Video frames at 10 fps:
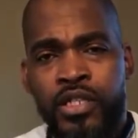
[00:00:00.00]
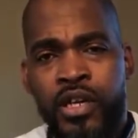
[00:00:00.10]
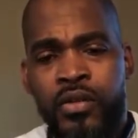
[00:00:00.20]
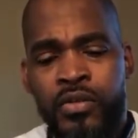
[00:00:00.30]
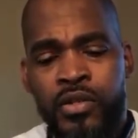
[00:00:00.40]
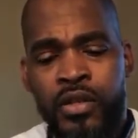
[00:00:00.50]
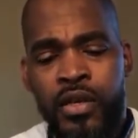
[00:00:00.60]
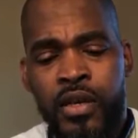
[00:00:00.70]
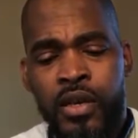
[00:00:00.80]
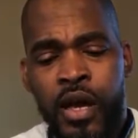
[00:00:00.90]
Jones.
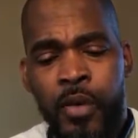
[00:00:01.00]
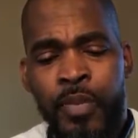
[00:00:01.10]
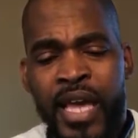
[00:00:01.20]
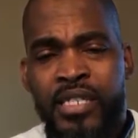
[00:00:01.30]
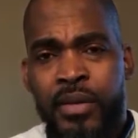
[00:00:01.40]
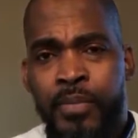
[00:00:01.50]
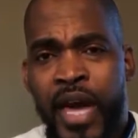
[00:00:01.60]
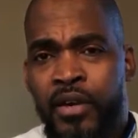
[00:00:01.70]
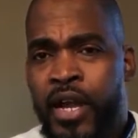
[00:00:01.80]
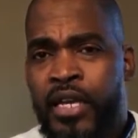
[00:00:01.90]
A basic,
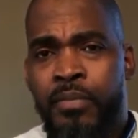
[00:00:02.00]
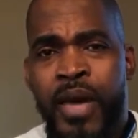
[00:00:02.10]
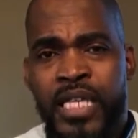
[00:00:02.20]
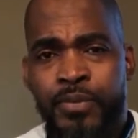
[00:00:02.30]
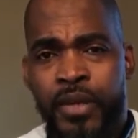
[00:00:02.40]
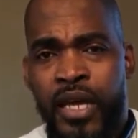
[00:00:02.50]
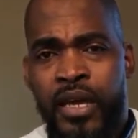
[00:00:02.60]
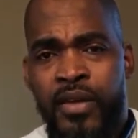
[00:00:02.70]
better, and the best plan.